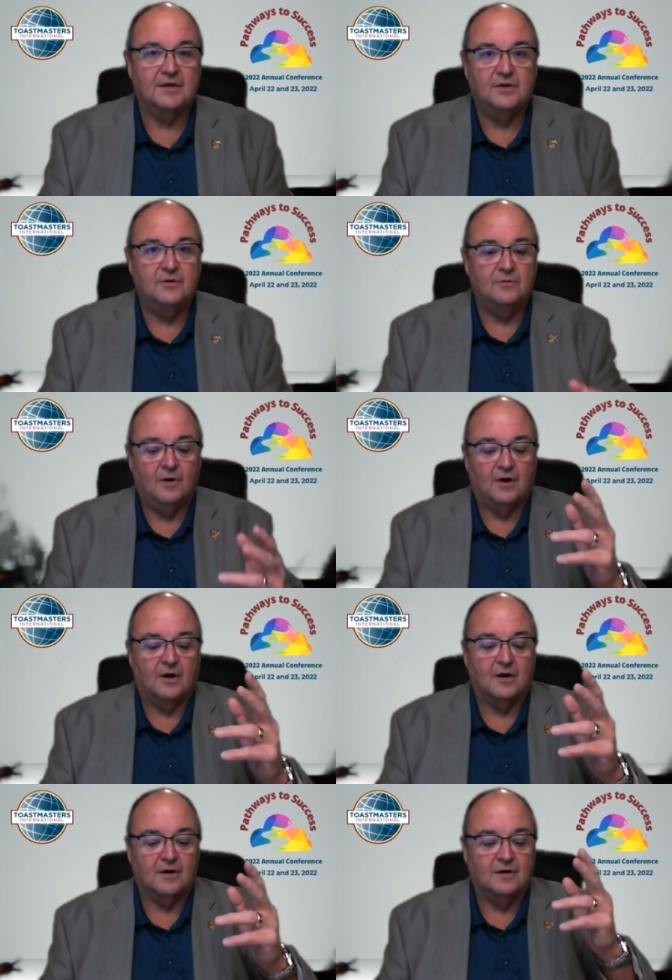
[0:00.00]
You
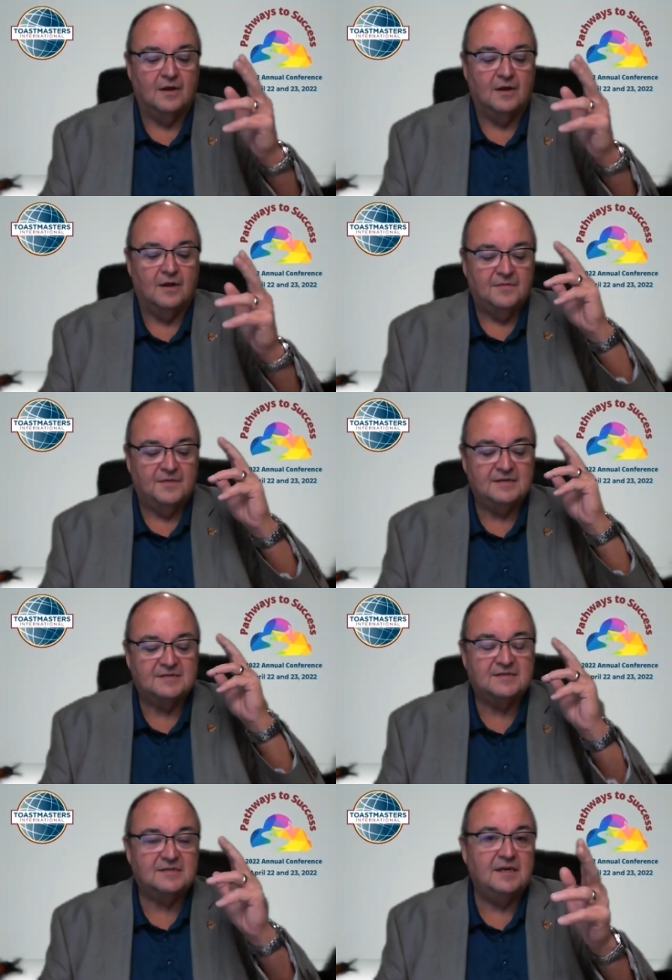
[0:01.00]
are
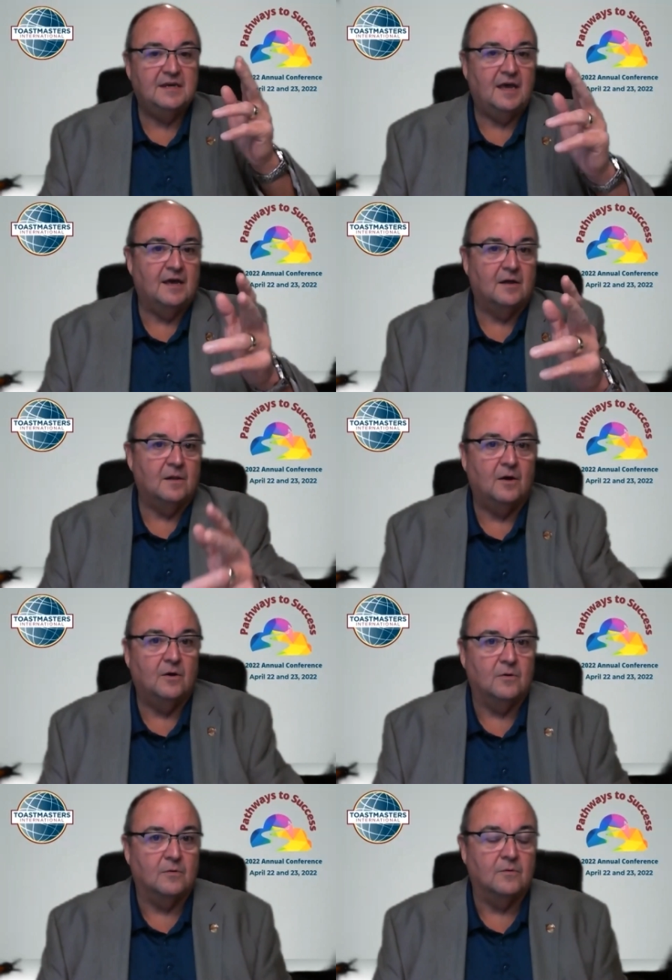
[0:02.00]
the
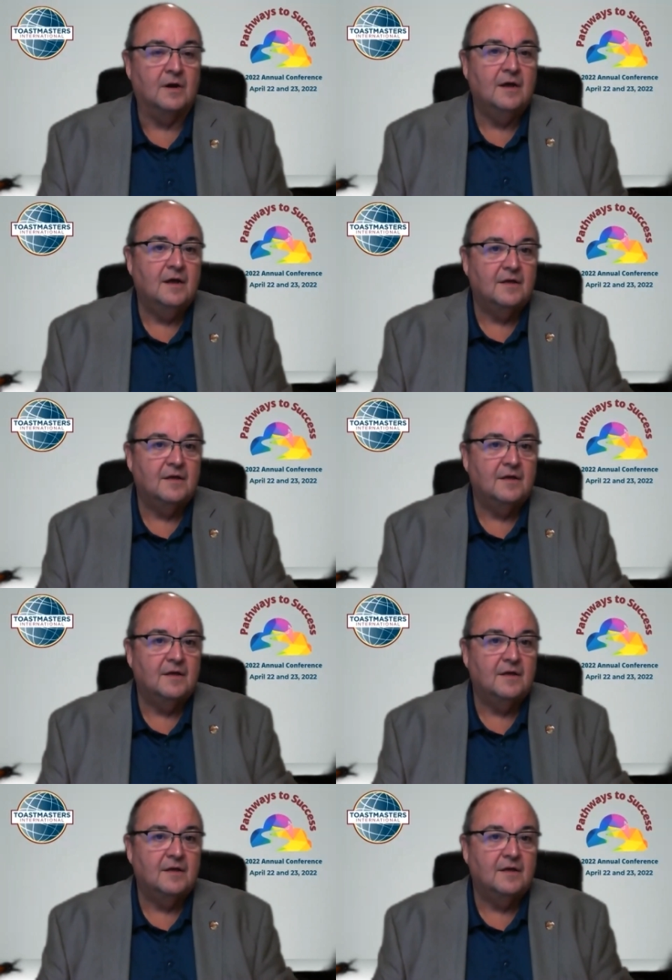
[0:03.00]
CLO,